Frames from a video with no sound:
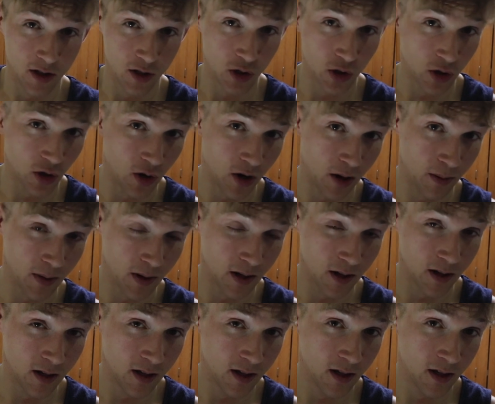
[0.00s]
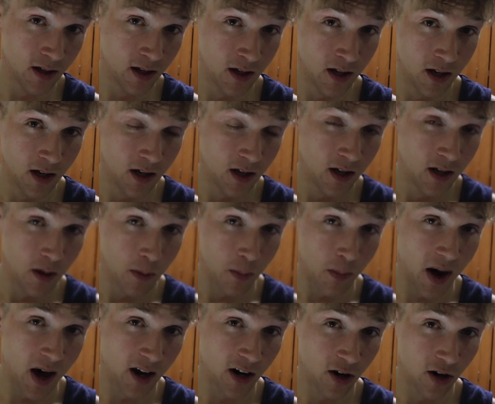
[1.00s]
So I'll be
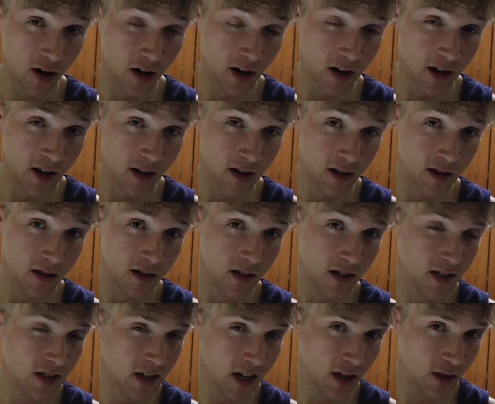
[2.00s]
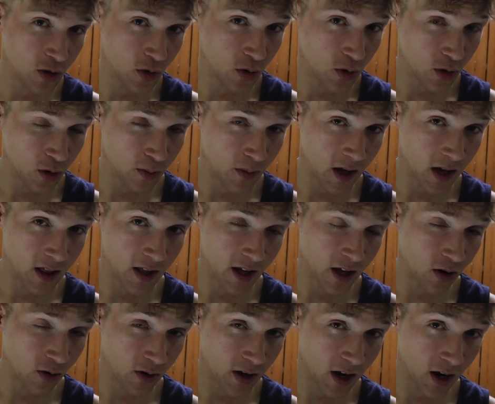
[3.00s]
monitoring it. It's not too too bad. Like
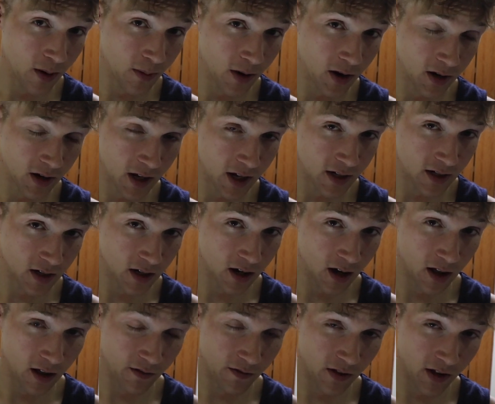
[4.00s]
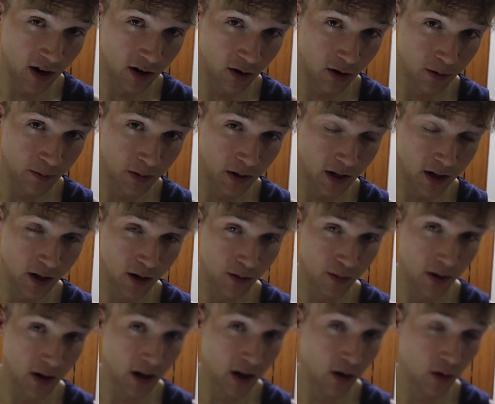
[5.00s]
I don't care about catching cauliflower up in here,
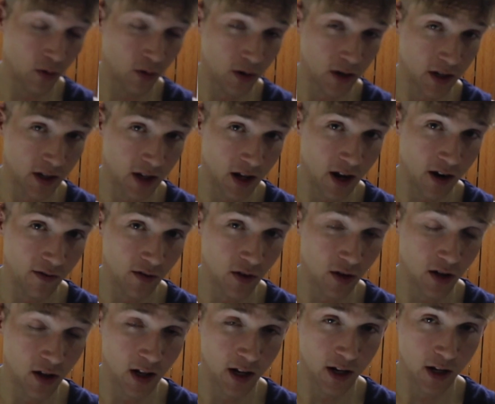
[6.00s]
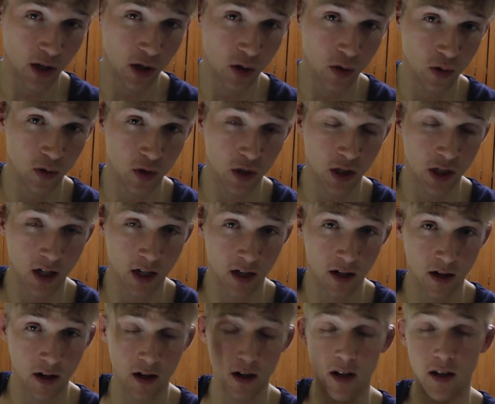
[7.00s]
but I don't want it to ever look like a huge
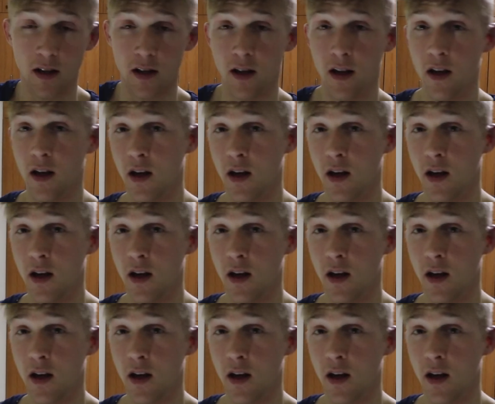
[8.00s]
chicken nugget.